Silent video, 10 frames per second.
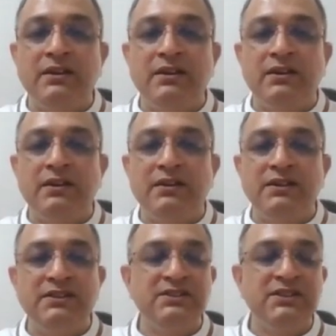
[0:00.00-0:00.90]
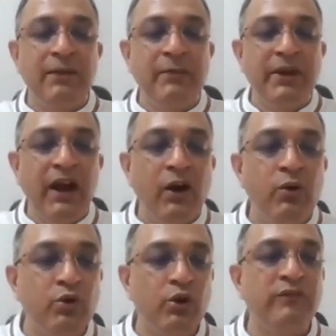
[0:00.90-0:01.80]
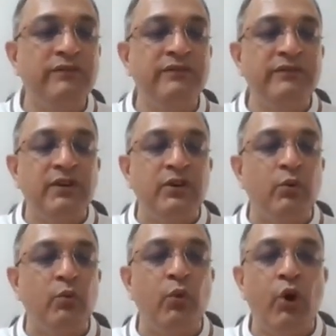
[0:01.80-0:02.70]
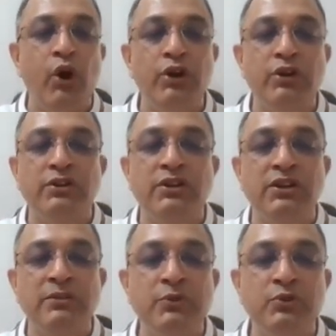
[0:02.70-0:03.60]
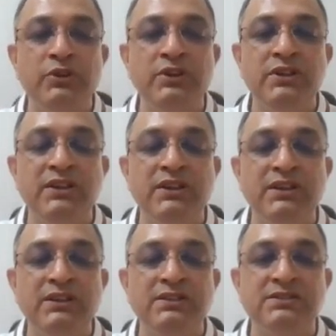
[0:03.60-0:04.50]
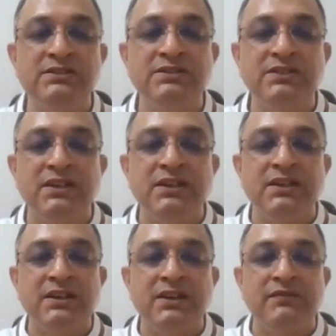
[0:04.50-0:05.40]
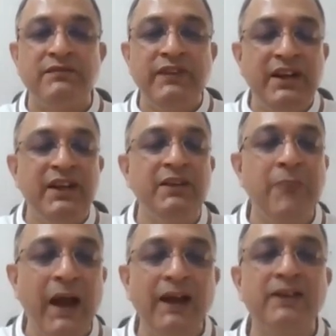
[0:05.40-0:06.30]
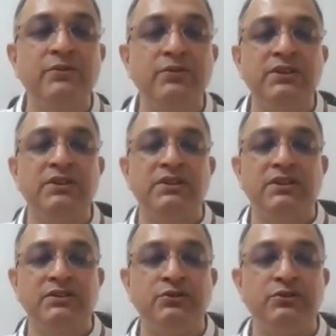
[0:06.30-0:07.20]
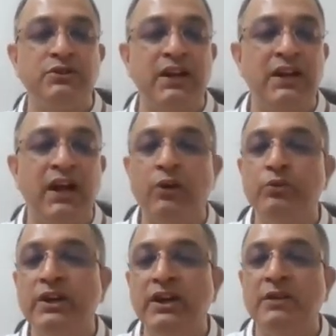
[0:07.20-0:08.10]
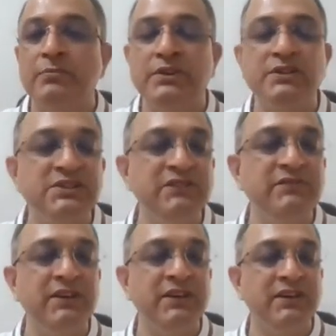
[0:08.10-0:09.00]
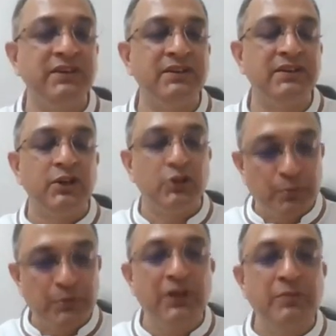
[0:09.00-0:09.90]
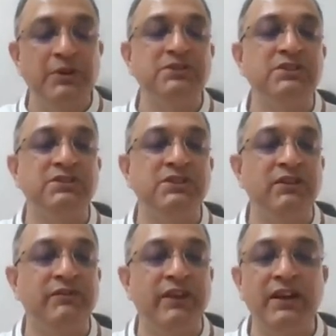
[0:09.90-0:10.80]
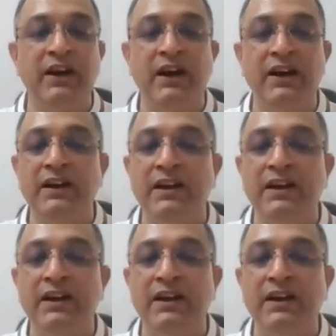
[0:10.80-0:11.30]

uh, this is coming out of what the community is feeding back to the youth and how they are perceiving it. So peer pressures are very high.